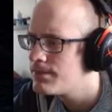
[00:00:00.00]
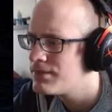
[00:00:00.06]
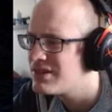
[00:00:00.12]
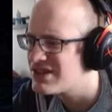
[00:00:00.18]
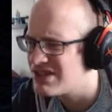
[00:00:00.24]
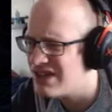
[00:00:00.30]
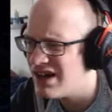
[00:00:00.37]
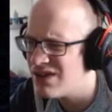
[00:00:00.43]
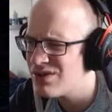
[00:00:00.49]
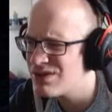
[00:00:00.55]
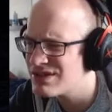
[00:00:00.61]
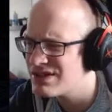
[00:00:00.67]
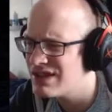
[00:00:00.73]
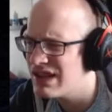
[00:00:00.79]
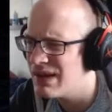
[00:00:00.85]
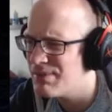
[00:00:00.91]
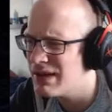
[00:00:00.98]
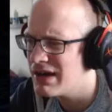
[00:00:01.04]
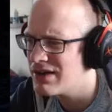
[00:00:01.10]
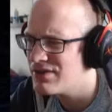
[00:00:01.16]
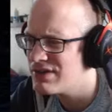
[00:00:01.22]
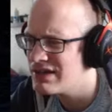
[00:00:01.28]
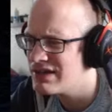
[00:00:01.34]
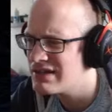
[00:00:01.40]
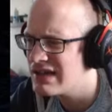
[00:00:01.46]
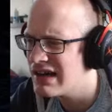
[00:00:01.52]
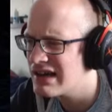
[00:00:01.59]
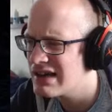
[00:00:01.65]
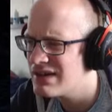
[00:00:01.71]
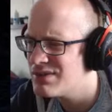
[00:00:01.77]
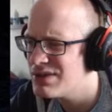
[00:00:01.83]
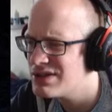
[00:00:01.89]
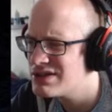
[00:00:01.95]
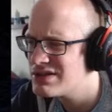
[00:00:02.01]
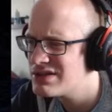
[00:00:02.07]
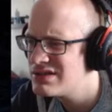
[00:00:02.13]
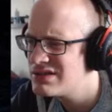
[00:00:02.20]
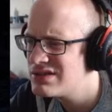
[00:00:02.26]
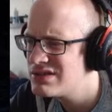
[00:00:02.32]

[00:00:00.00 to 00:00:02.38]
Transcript: Slark wasn't that bad of an attack animation.